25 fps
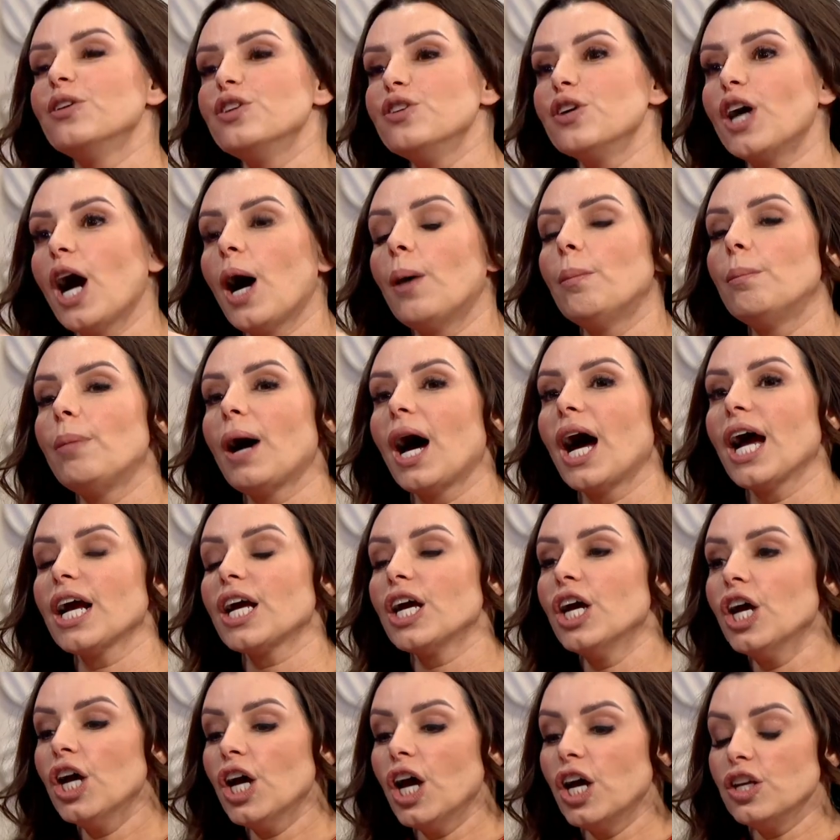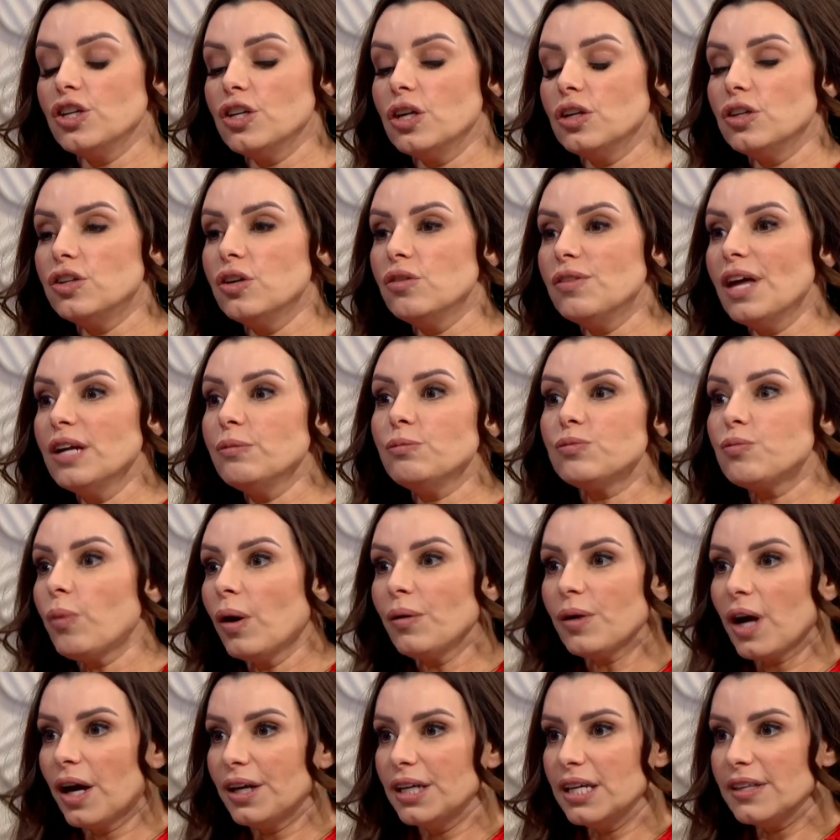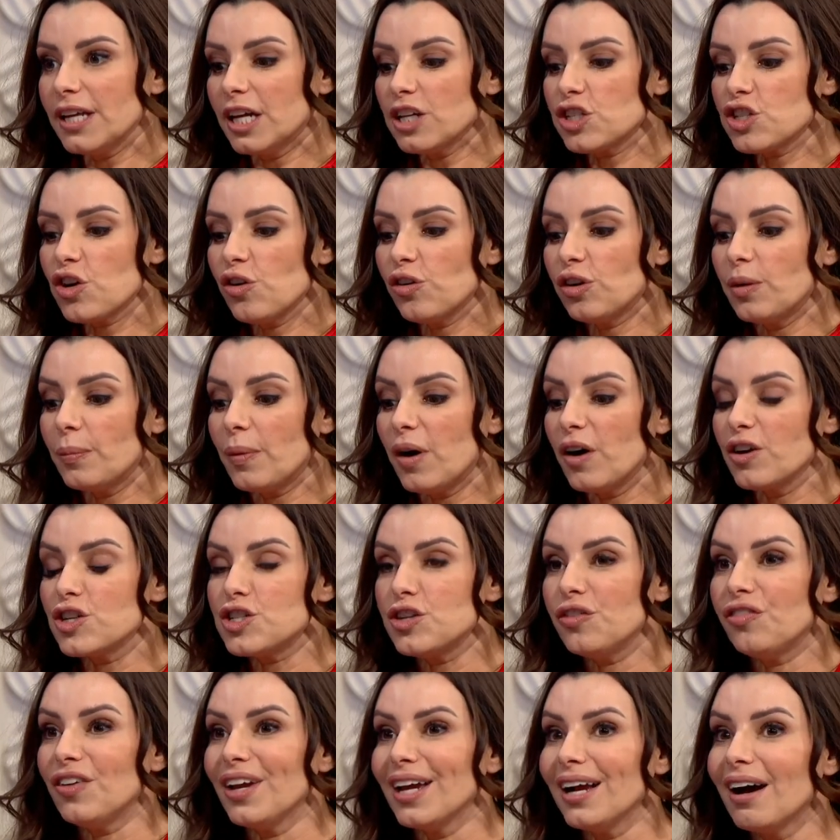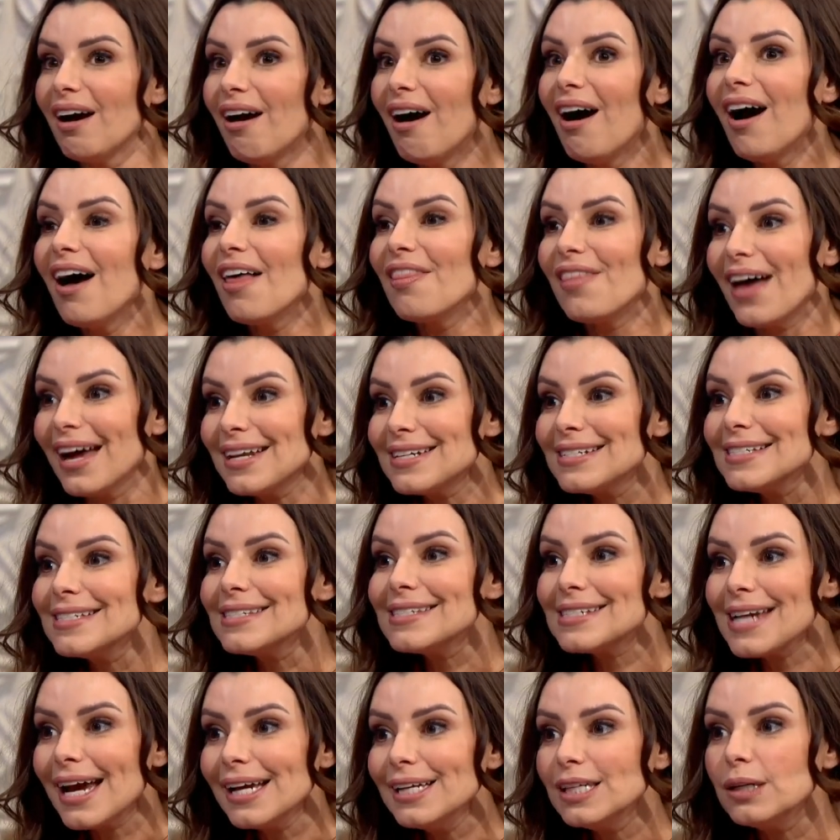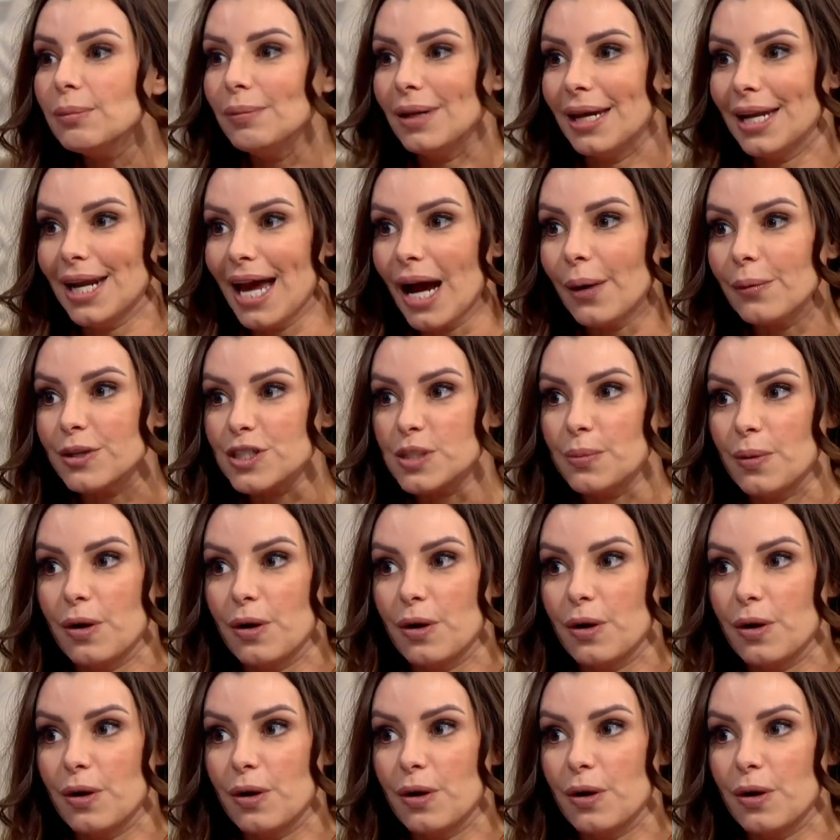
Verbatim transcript: and you come back, you then won't go and eat that chocolate bar because you think, that has taken me an hour to